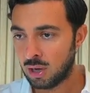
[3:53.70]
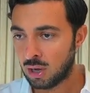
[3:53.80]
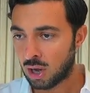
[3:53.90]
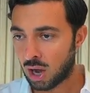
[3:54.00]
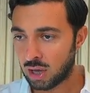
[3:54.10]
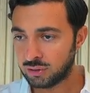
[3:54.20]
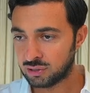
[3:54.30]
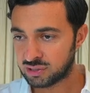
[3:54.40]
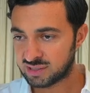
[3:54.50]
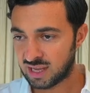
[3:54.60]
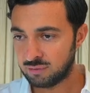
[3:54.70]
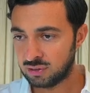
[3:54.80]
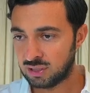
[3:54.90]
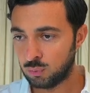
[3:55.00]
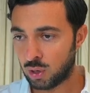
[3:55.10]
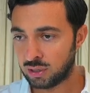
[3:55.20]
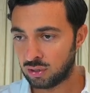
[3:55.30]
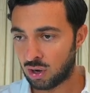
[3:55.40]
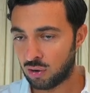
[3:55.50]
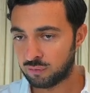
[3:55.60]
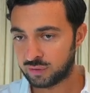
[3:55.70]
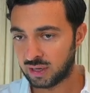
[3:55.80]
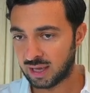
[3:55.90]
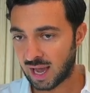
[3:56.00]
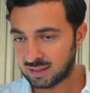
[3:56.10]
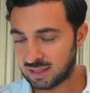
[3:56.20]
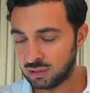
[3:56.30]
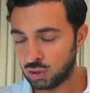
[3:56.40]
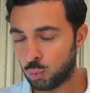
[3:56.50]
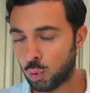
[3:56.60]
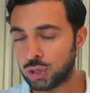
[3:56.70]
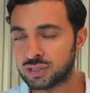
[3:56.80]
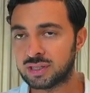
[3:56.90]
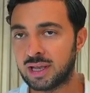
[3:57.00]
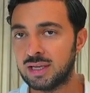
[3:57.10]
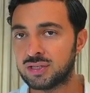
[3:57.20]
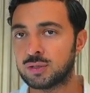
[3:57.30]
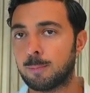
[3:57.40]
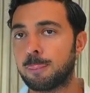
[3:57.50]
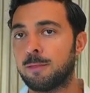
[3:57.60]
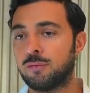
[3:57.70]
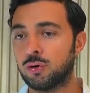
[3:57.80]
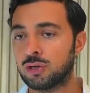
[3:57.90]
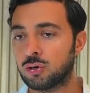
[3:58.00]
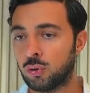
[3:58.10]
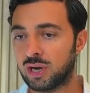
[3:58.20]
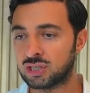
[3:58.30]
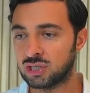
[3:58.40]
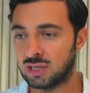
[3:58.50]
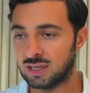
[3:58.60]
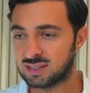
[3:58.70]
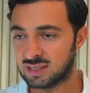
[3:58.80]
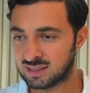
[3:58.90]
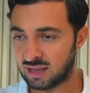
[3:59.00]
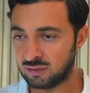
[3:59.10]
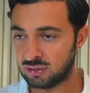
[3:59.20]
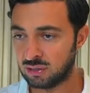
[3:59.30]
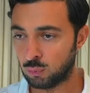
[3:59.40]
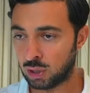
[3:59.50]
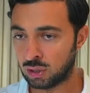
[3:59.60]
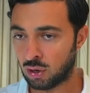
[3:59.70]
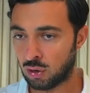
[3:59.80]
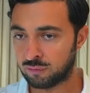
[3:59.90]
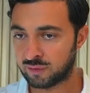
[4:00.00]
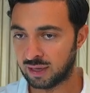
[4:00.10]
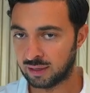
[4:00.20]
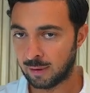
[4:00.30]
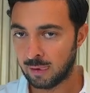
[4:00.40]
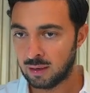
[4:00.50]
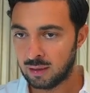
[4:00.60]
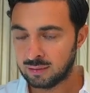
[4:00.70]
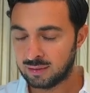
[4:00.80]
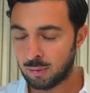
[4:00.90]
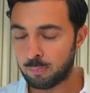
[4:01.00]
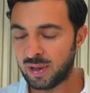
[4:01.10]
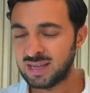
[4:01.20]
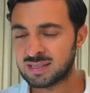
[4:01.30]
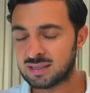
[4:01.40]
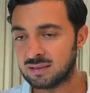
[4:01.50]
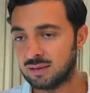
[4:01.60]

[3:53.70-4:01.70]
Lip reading: under 71.5k. I think the worst case for the correction is the 71.5k. The best